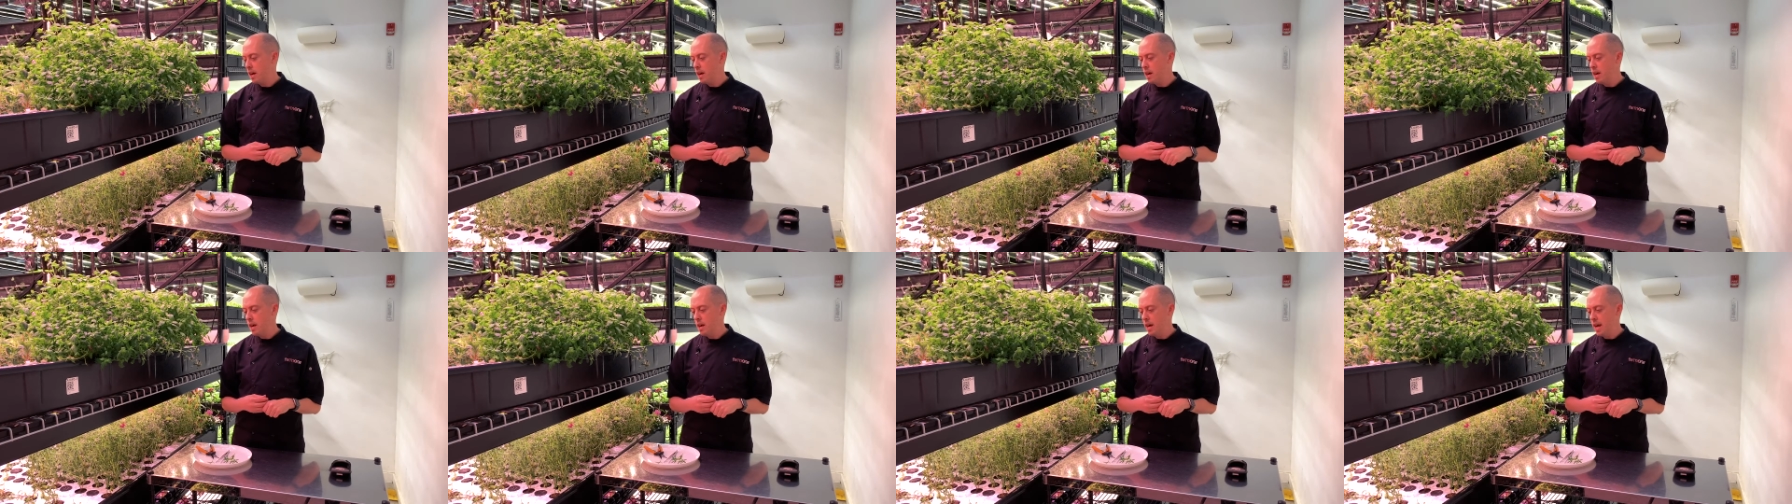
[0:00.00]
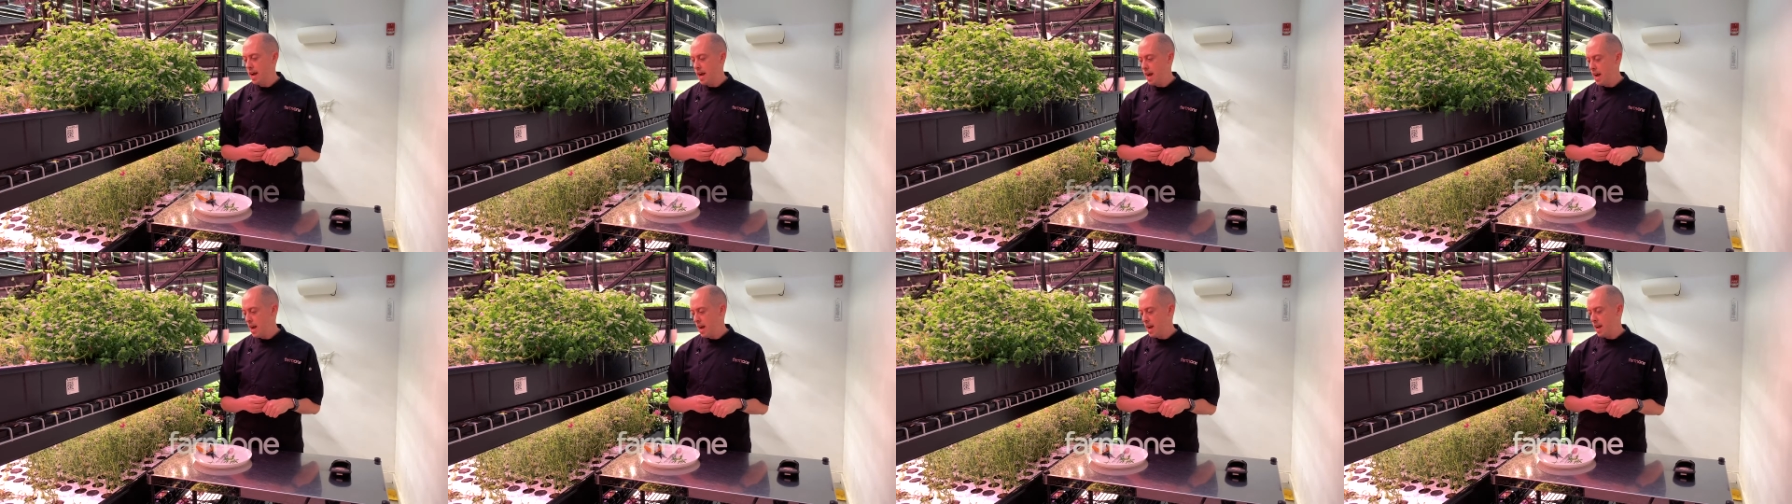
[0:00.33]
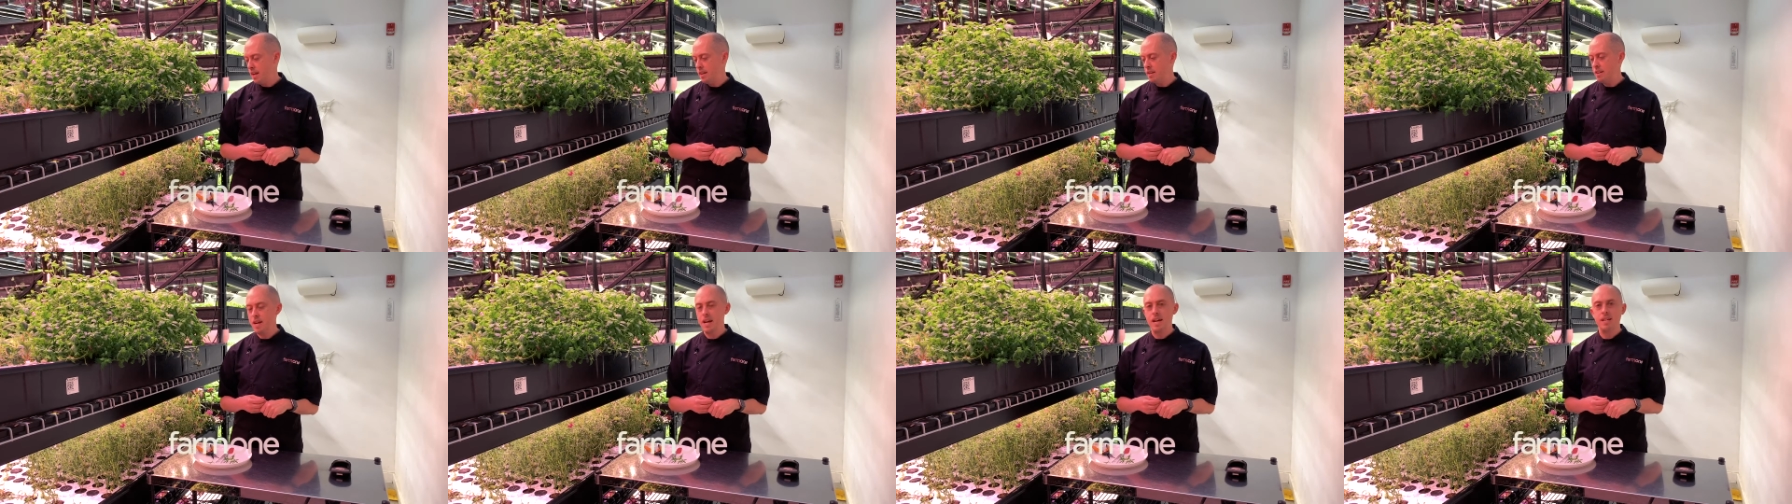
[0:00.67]

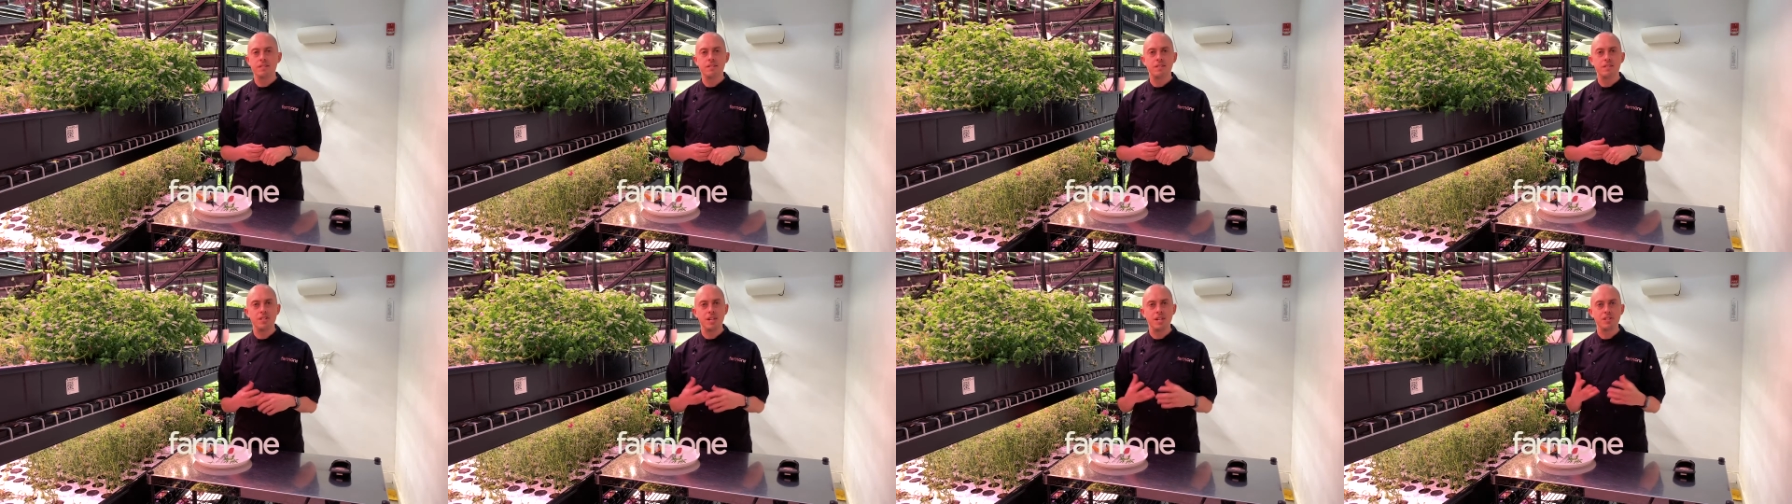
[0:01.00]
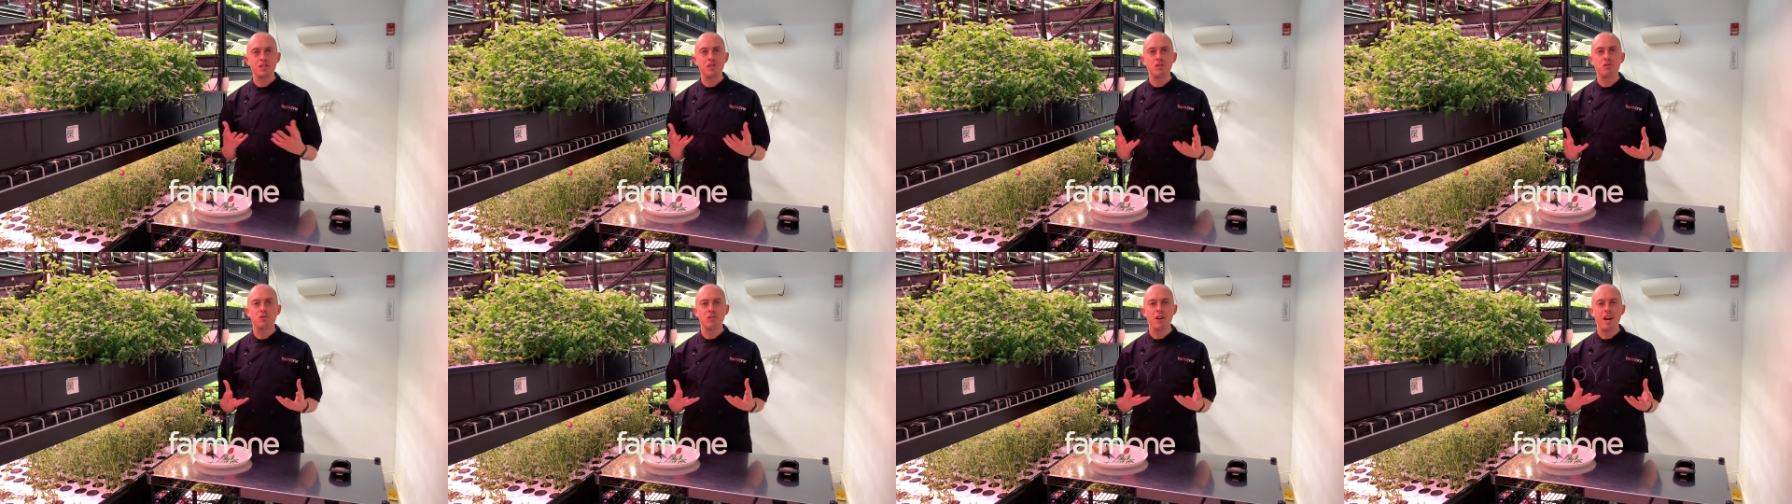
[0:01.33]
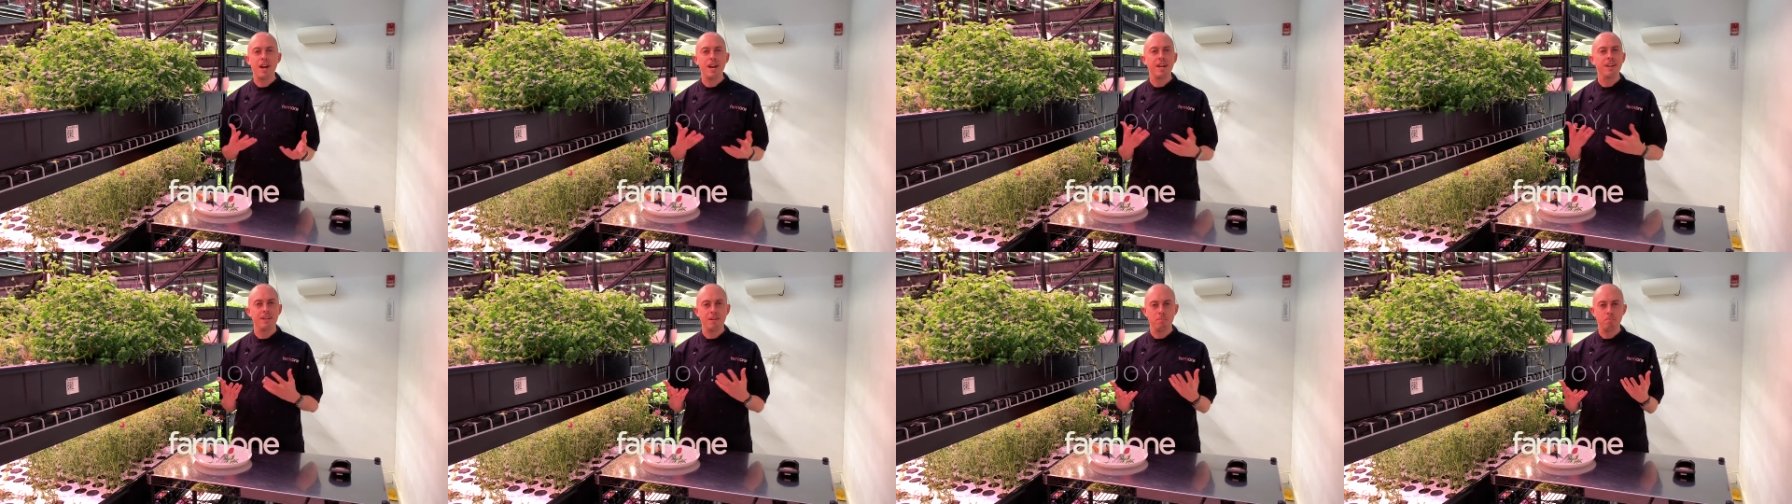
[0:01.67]
and I suggest you
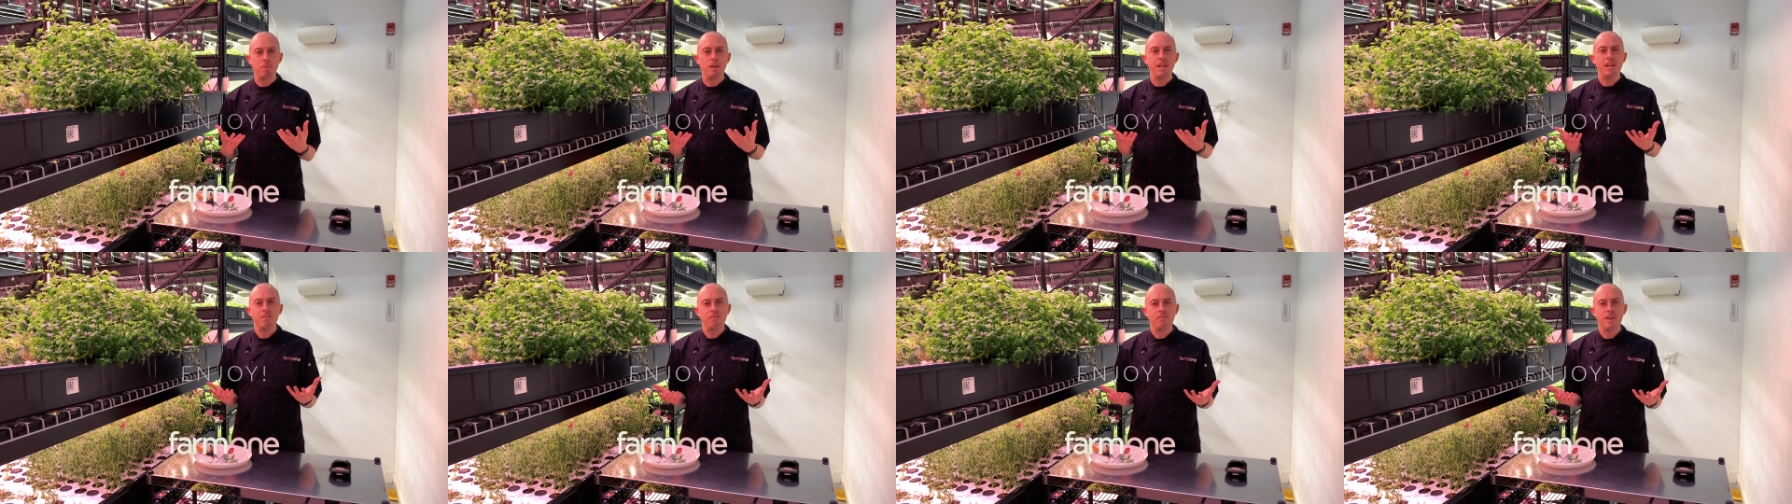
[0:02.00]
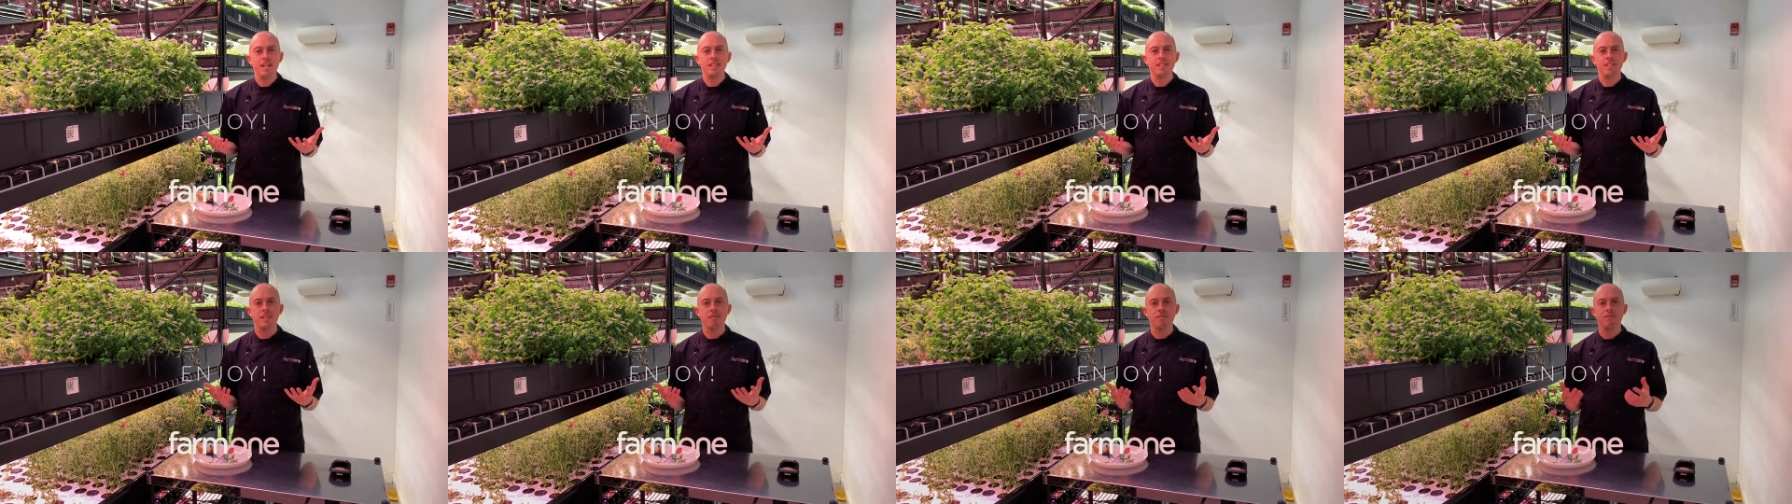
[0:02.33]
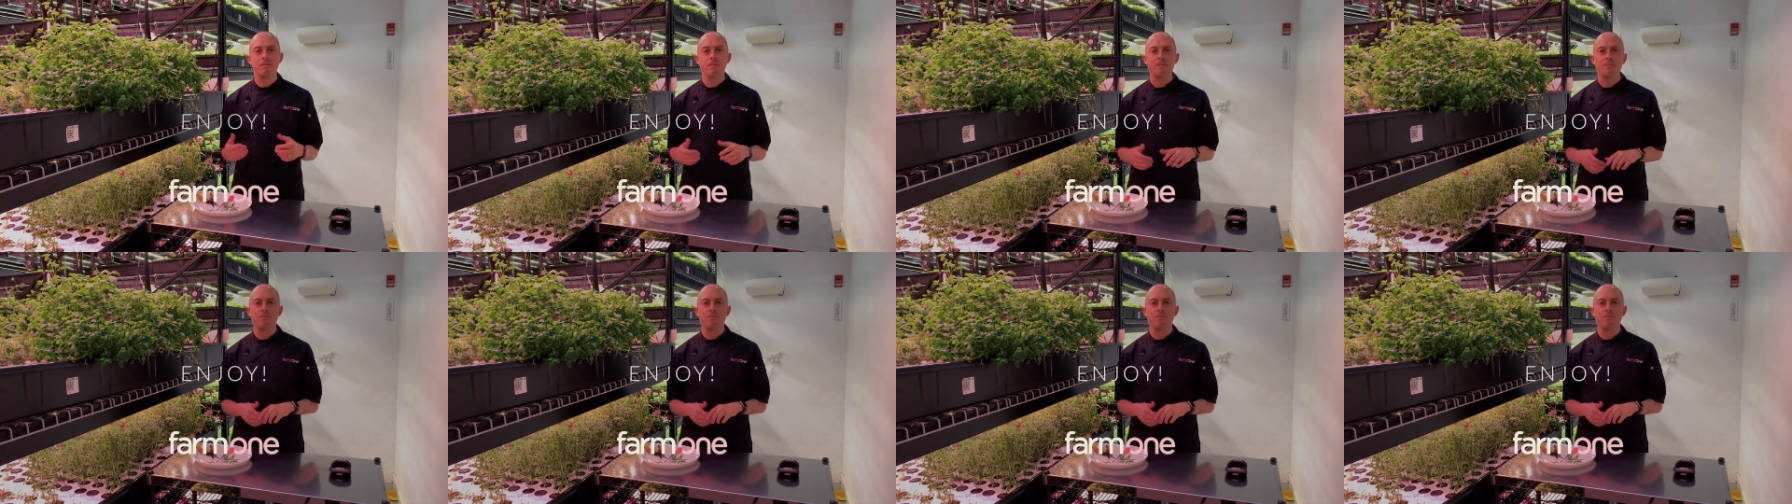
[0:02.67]
try it. Be inventive.